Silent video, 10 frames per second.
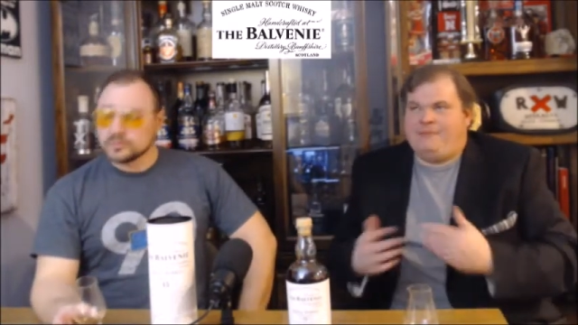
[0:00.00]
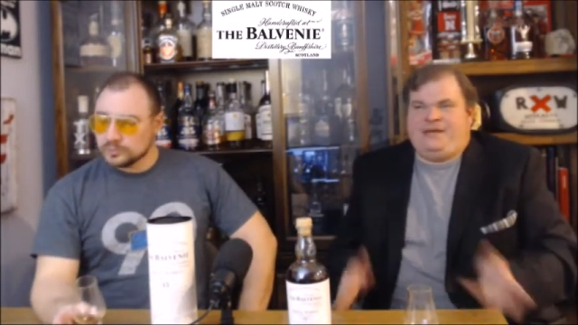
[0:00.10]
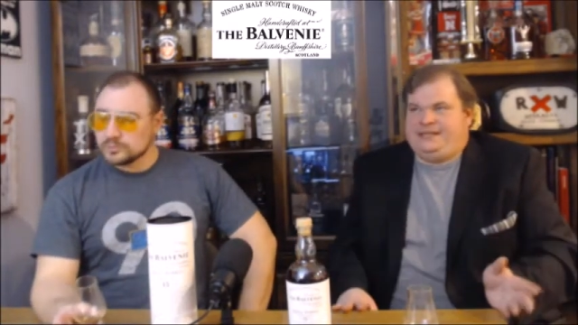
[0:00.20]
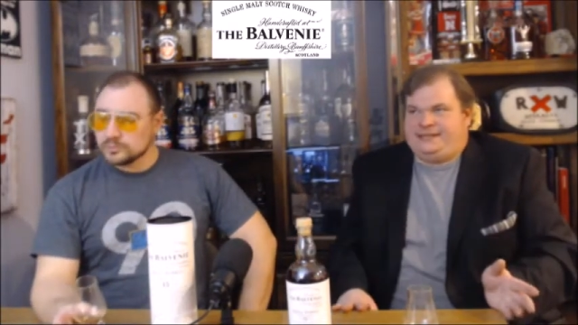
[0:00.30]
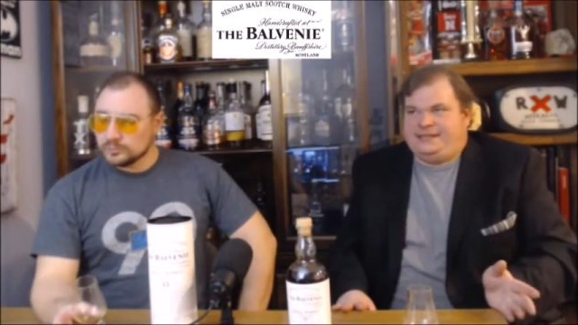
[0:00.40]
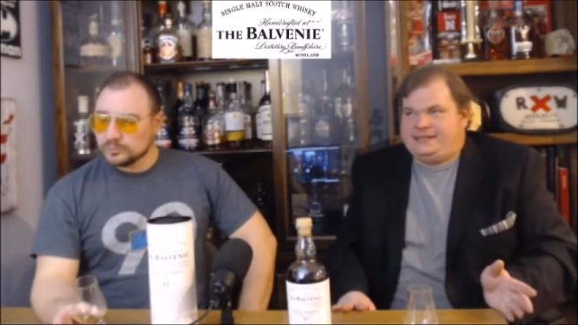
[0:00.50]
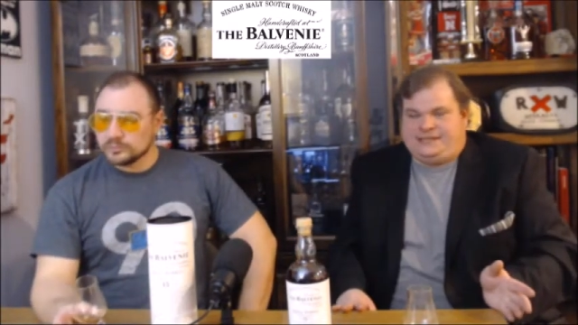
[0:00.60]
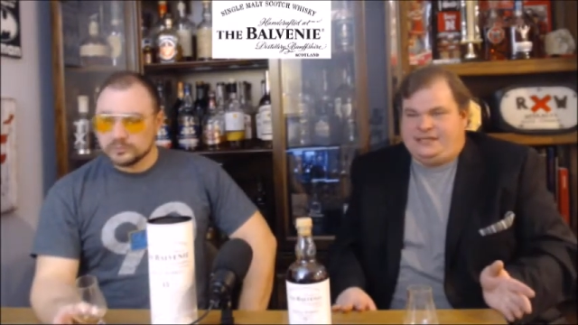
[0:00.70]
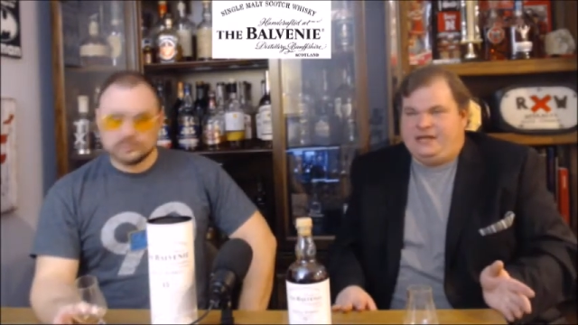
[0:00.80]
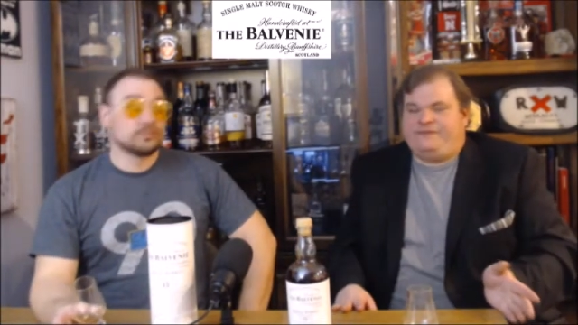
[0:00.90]
Speaker 1: amazing
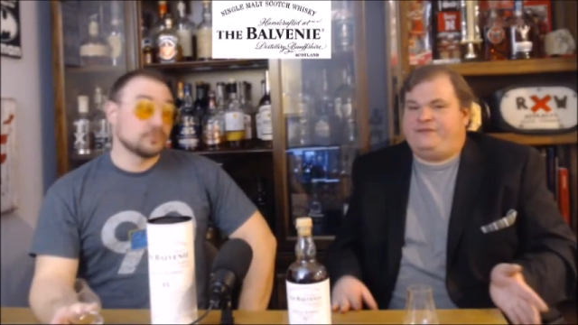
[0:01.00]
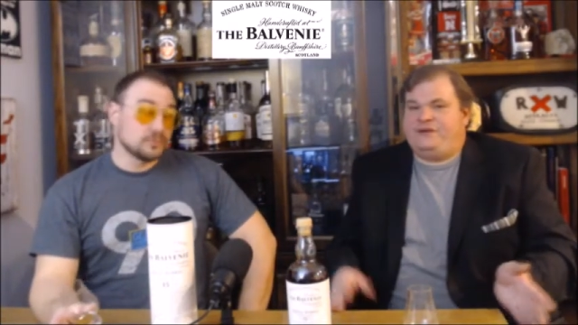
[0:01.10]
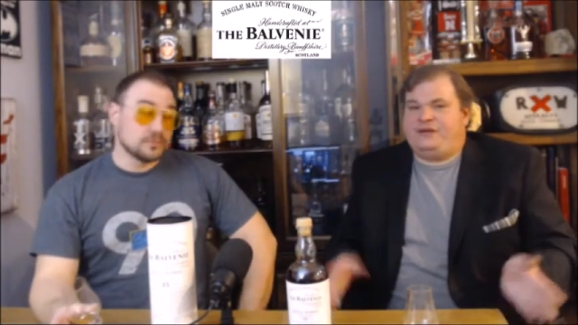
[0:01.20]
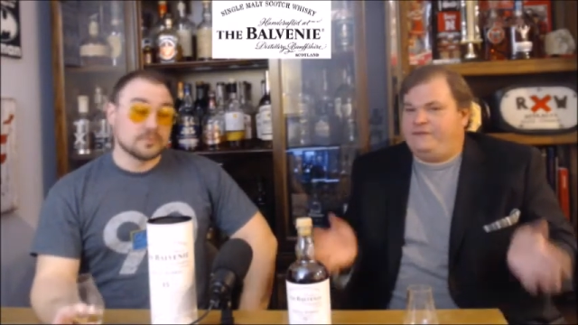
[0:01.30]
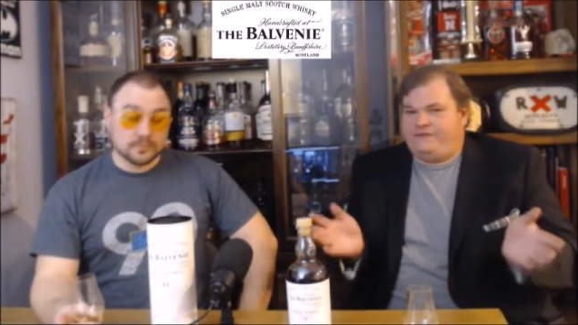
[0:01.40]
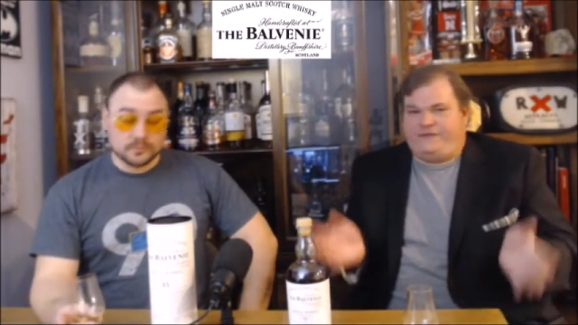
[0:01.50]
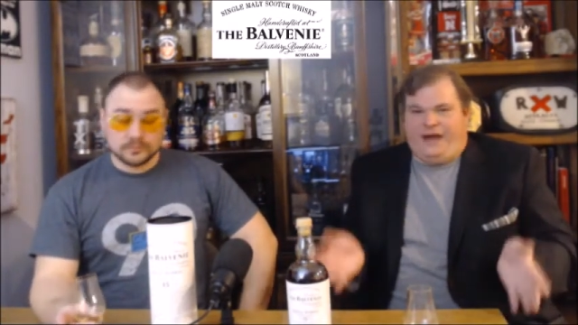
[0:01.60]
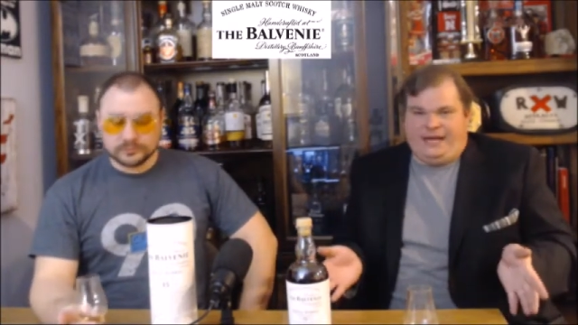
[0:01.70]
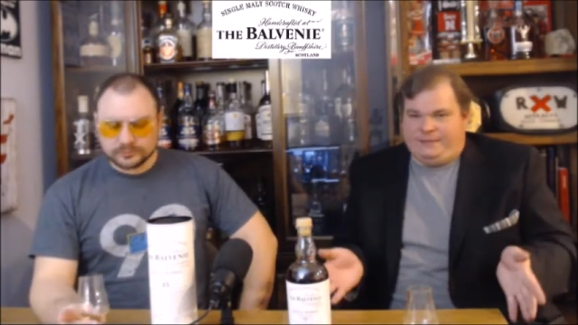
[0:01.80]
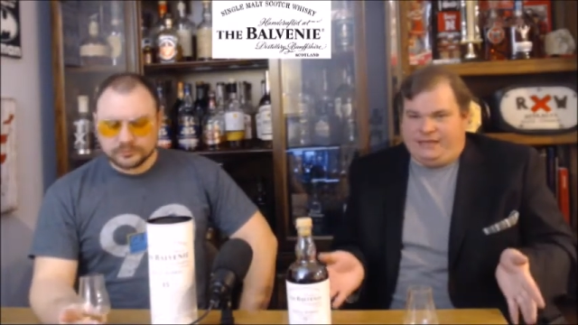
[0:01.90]
stuff. If you can
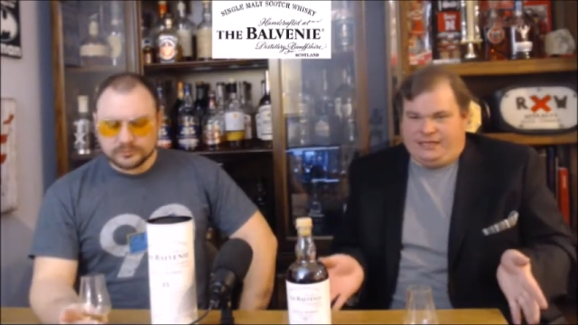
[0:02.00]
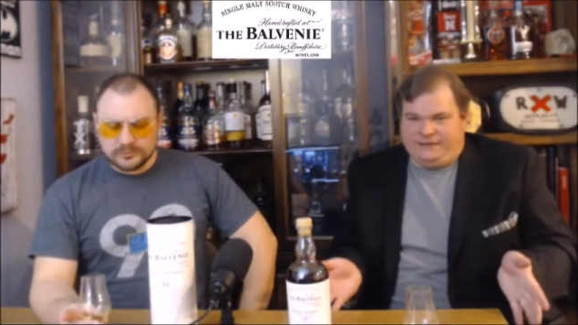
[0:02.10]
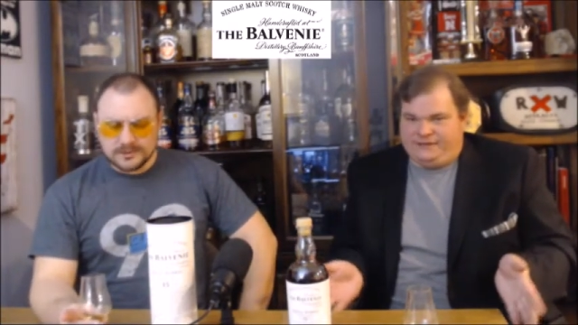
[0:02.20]
find a bottle of